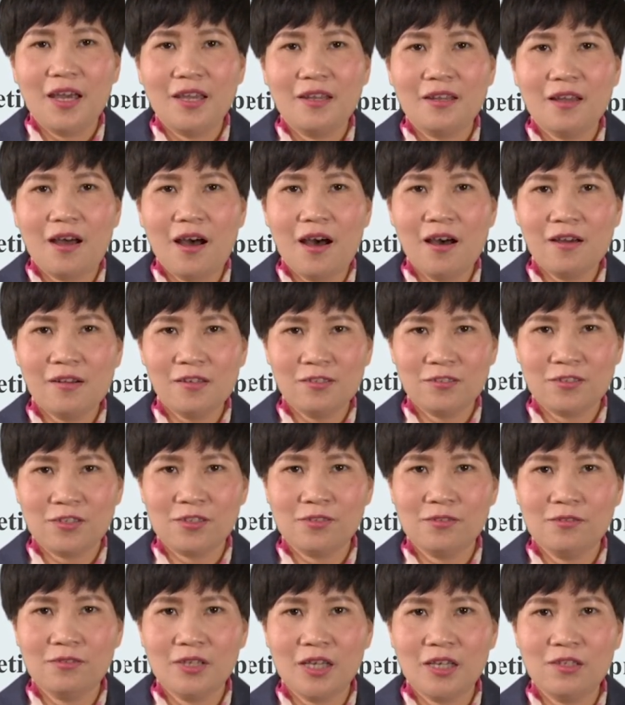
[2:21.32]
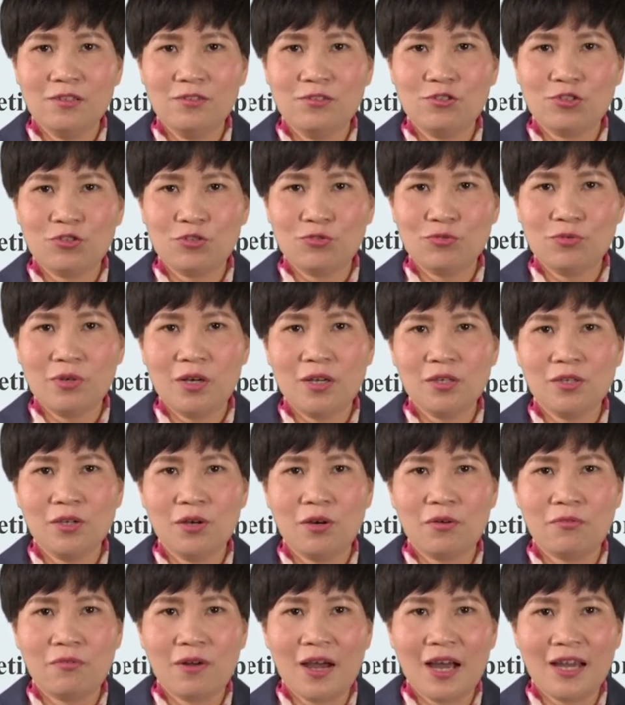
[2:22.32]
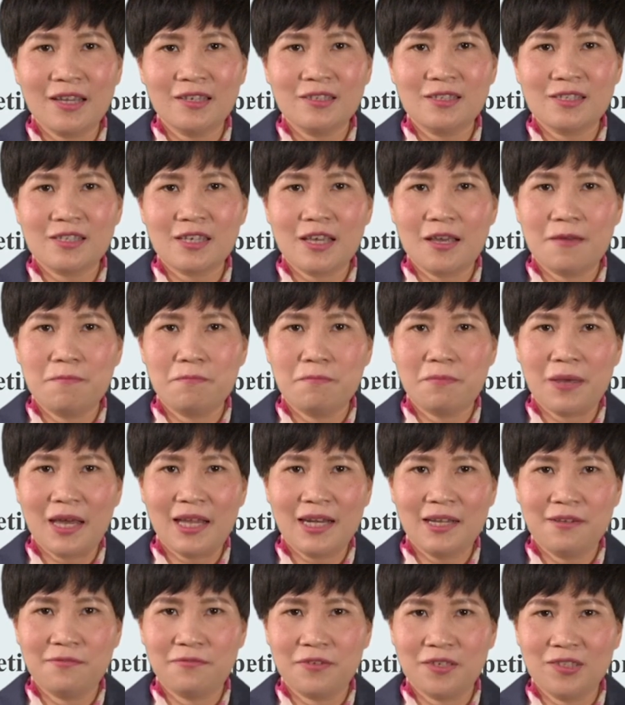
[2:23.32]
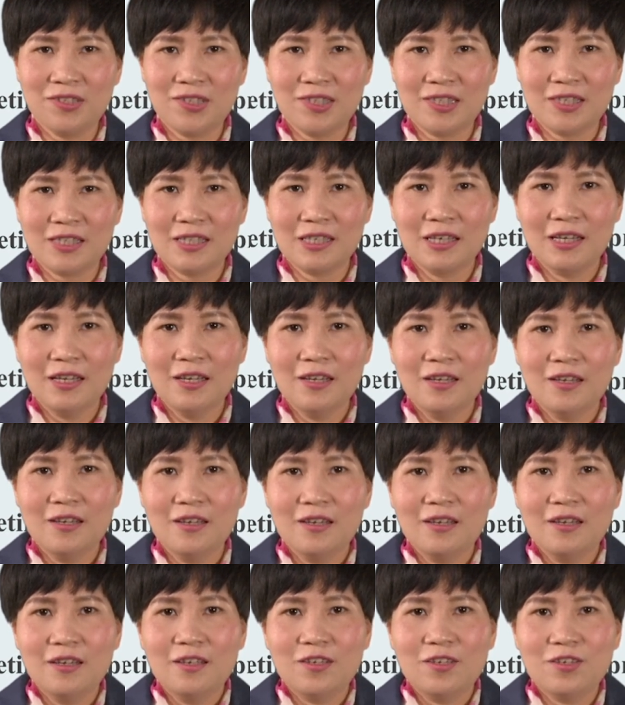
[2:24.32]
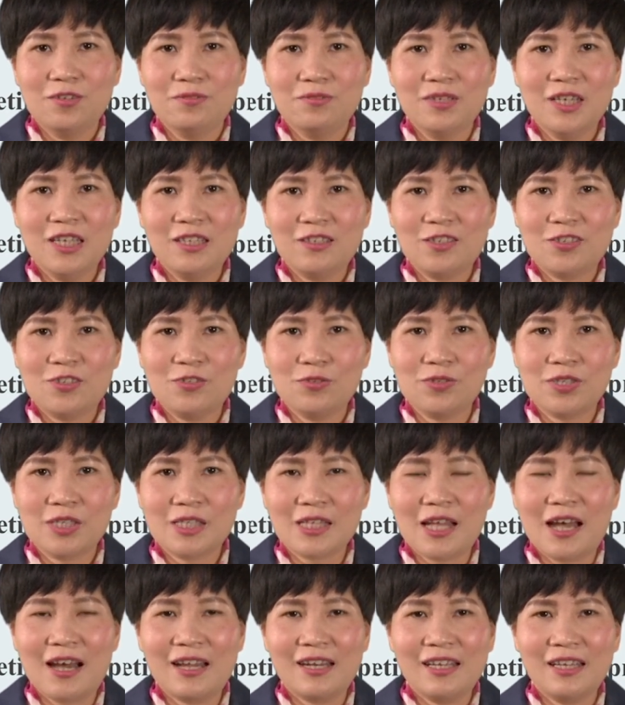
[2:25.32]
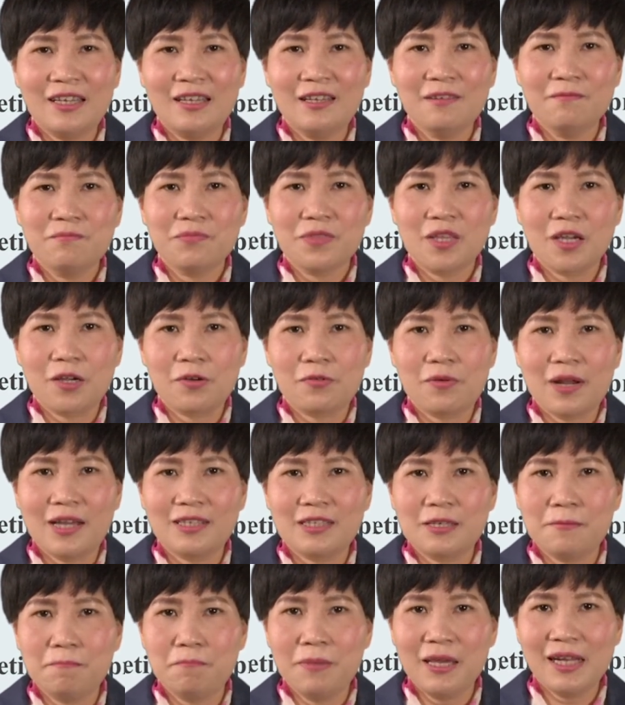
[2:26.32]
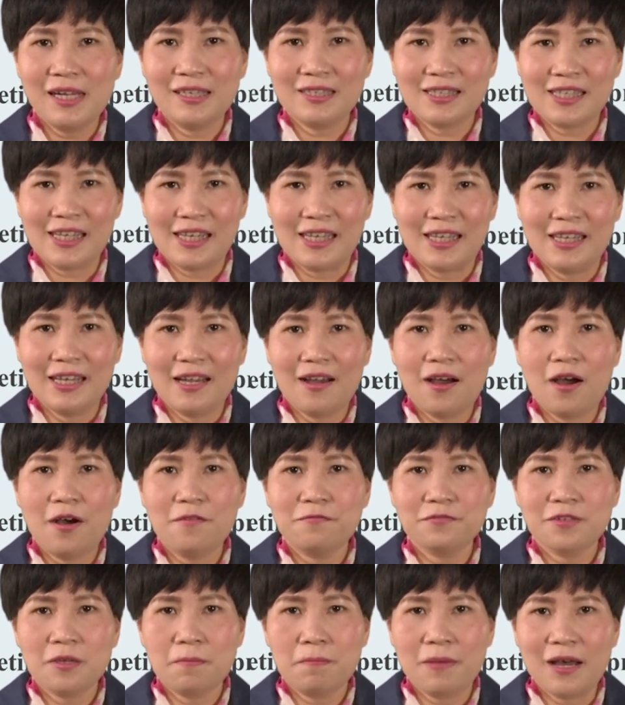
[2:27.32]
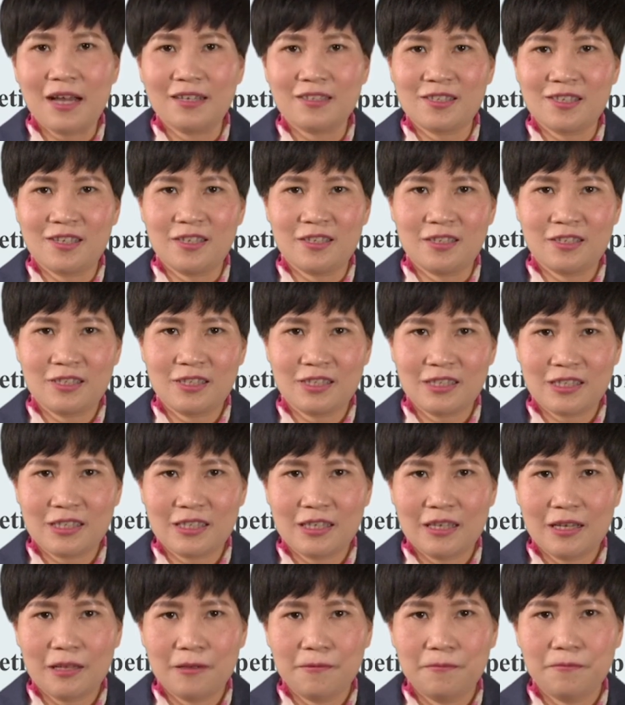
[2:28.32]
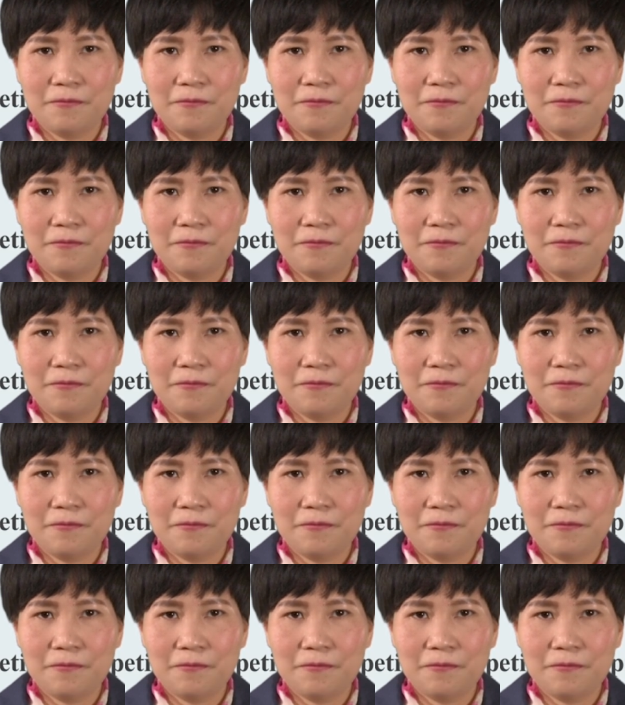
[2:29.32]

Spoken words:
In order to ensure your rights and benefits, you need to study the credibility of the partners,